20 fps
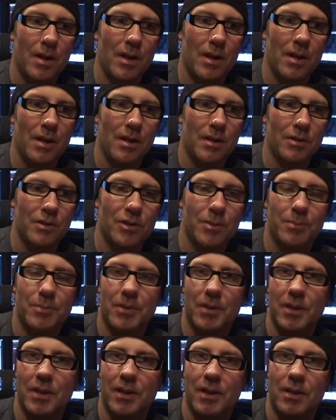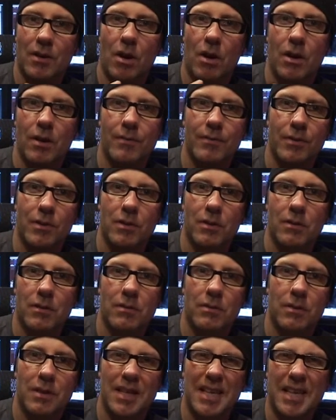uh, gypsy carnival
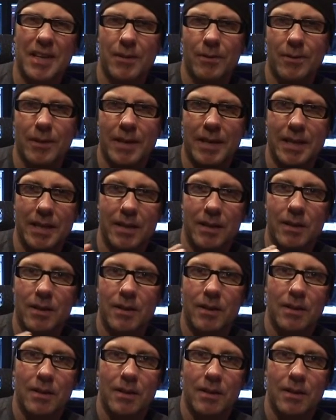eerie